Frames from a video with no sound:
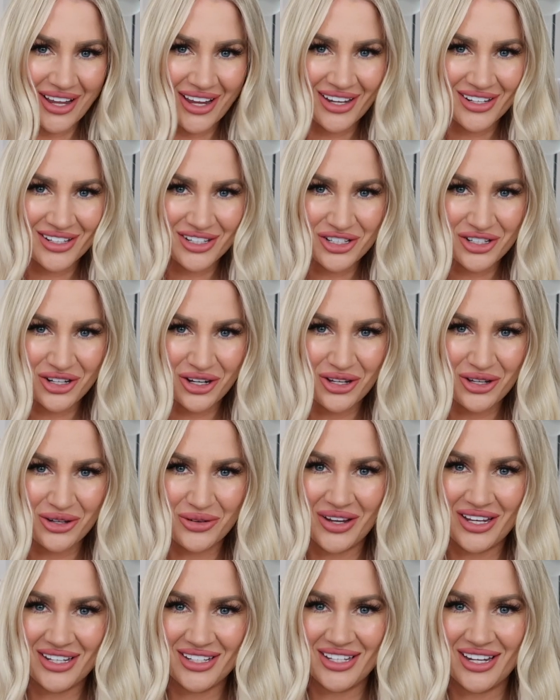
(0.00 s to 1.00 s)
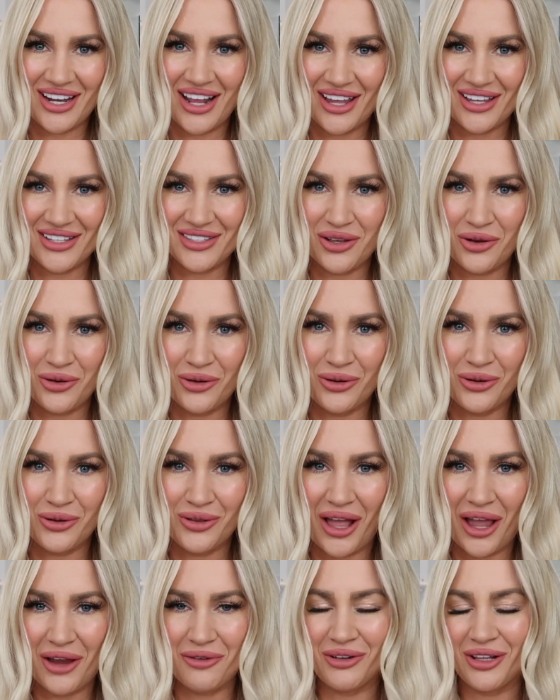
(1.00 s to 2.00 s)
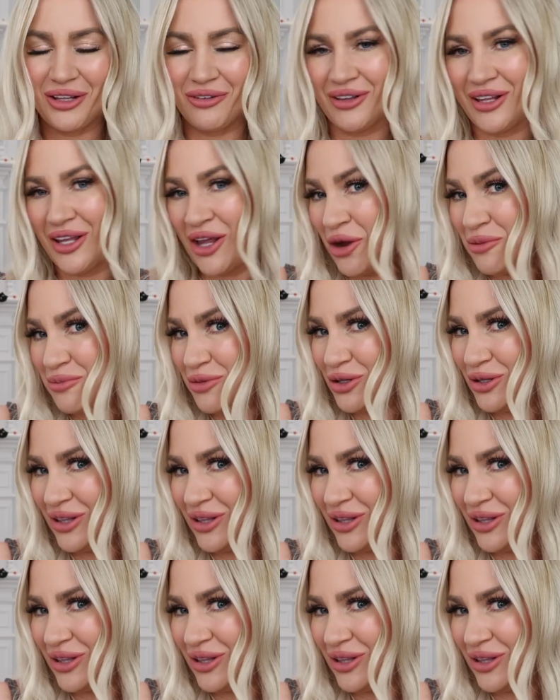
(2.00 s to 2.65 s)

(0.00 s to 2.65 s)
I had to show you in today's haul. I really, really hope